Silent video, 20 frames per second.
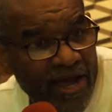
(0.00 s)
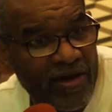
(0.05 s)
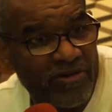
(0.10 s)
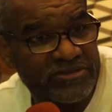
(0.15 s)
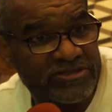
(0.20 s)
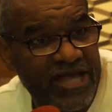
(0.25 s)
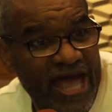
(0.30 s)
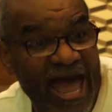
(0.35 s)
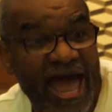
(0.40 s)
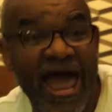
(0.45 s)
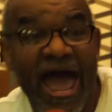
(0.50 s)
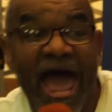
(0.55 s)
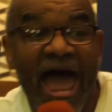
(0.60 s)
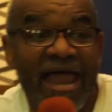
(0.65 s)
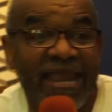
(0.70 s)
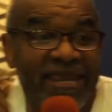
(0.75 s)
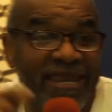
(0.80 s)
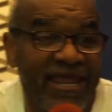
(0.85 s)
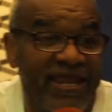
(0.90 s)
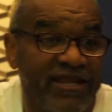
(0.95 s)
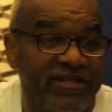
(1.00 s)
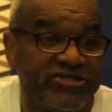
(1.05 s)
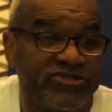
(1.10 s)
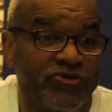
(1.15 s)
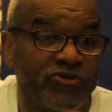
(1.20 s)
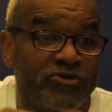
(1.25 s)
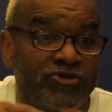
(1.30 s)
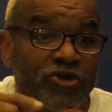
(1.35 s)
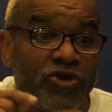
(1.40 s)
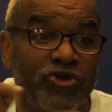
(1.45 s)
else. I, I needed
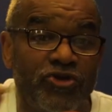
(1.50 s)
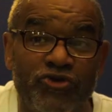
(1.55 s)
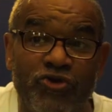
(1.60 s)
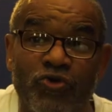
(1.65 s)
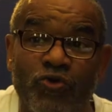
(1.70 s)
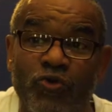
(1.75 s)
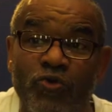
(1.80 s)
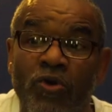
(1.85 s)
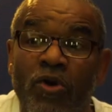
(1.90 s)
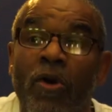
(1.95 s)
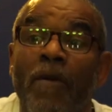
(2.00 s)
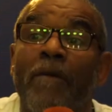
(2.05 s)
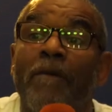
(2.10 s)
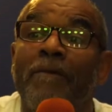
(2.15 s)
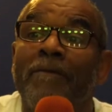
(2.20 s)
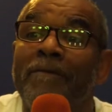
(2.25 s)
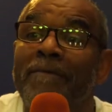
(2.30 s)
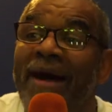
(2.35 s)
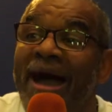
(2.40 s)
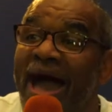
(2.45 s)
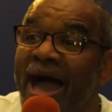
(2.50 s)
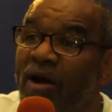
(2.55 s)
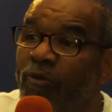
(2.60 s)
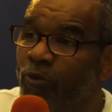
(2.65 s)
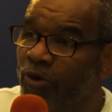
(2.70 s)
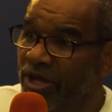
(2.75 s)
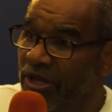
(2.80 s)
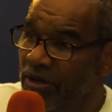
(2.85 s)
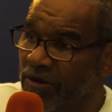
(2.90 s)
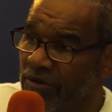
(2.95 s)
you to do, to do my
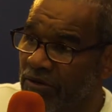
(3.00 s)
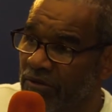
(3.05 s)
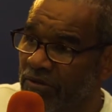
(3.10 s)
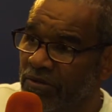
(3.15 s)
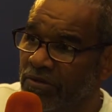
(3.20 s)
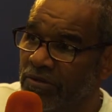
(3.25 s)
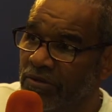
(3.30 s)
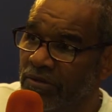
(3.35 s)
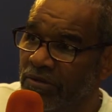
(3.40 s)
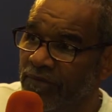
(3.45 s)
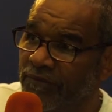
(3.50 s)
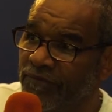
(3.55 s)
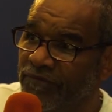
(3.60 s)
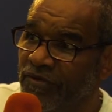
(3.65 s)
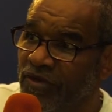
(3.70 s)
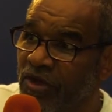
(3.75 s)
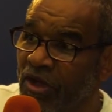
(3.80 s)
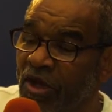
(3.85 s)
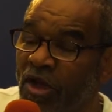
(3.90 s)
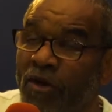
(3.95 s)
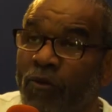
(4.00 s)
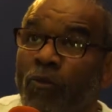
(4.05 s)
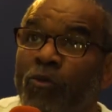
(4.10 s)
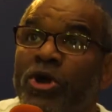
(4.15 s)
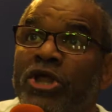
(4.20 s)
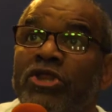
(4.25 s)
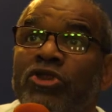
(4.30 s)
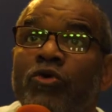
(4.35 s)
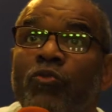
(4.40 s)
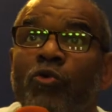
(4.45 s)
will.
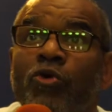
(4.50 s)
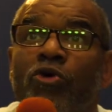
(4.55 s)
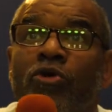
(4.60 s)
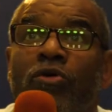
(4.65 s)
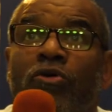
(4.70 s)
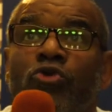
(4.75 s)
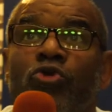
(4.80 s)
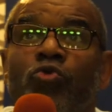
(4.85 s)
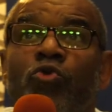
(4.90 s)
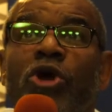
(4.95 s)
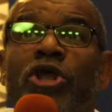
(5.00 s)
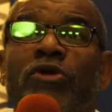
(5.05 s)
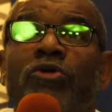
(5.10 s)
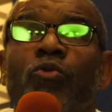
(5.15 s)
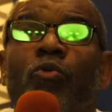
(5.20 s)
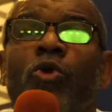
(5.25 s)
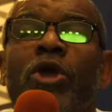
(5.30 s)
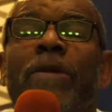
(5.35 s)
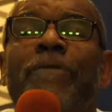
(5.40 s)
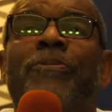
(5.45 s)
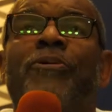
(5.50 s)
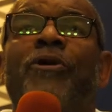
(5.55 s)
When, when we